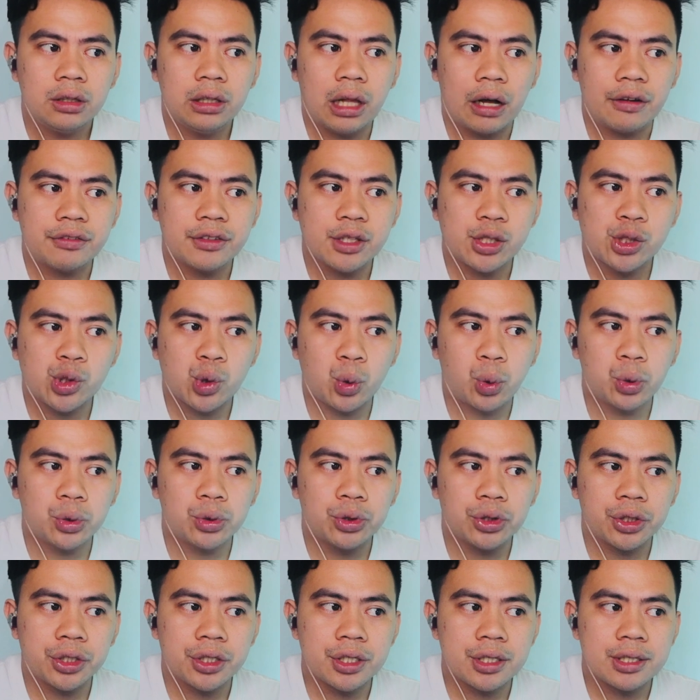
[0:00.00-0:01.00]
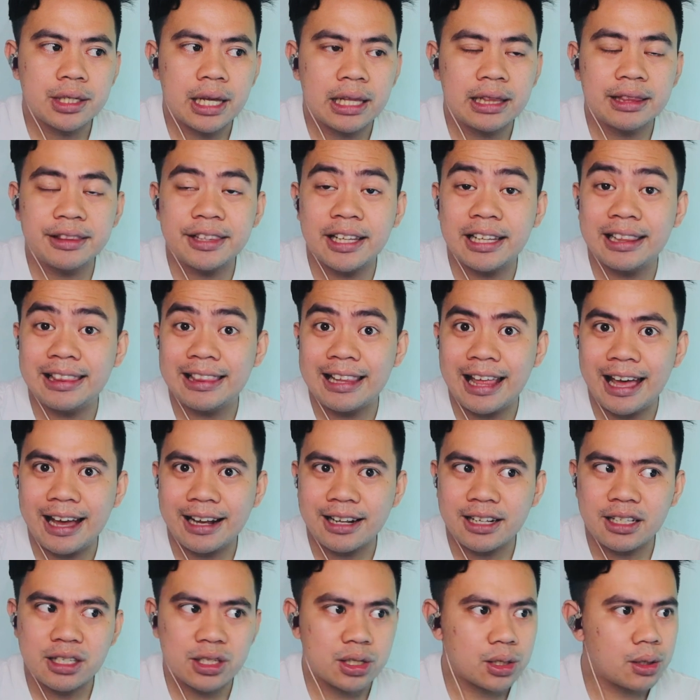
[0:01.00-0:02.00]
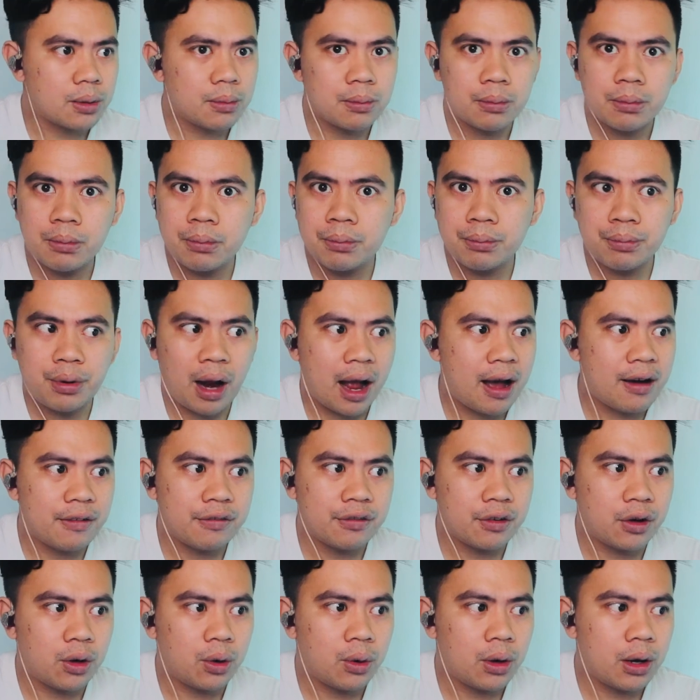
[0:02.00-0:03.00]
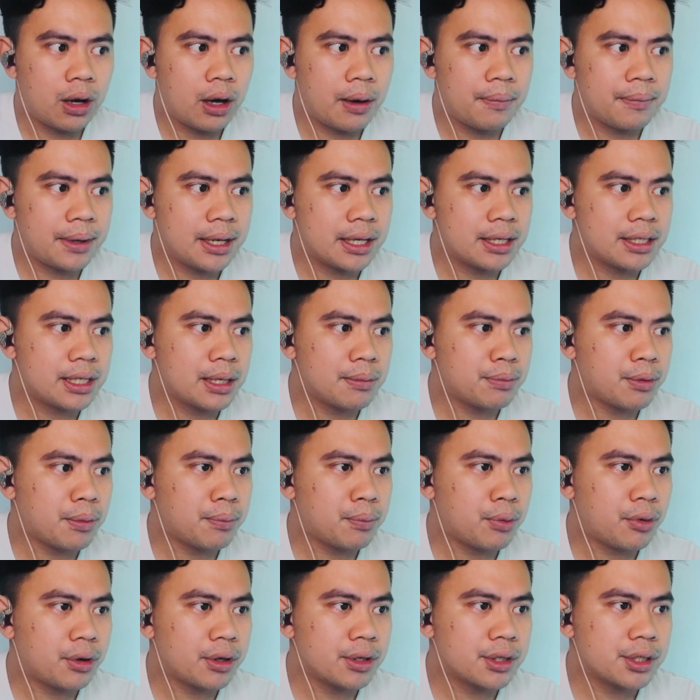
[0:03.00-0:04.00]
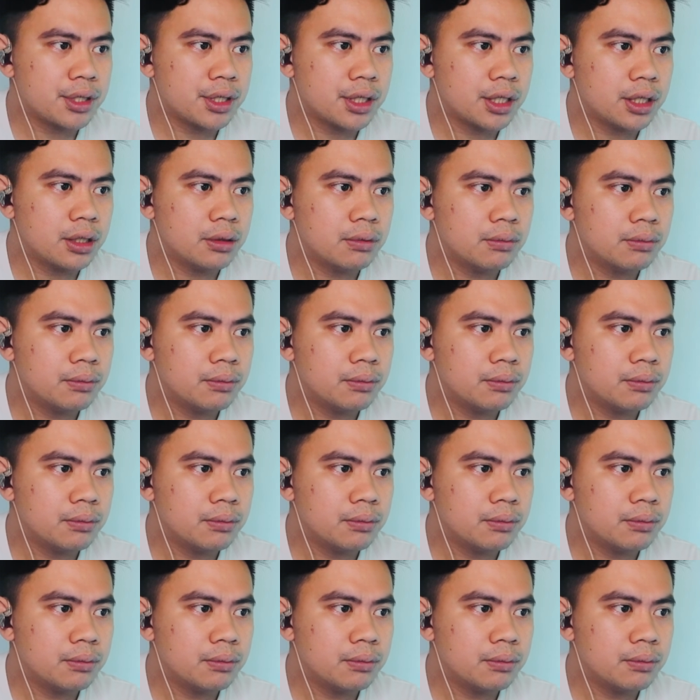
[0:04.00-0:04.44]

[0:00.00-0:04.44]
Love the shoulders and the legs. Bravo. Amazing proportion.